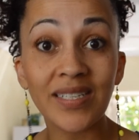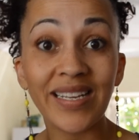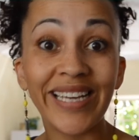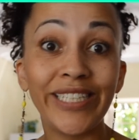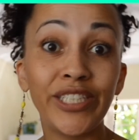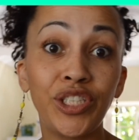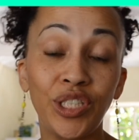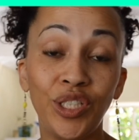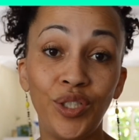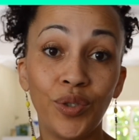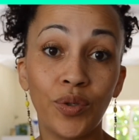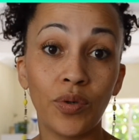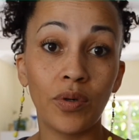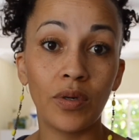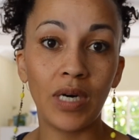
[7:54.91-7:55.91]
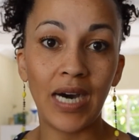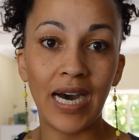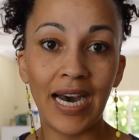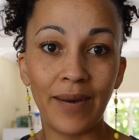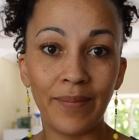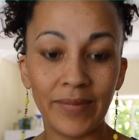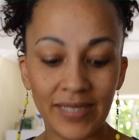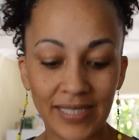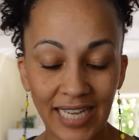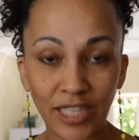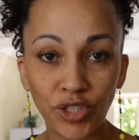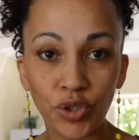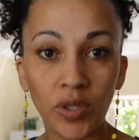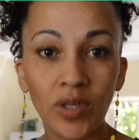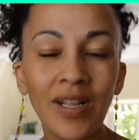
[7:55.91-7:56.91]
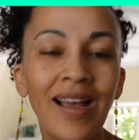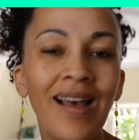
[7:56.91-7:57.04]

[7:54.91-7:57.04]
into your schedule,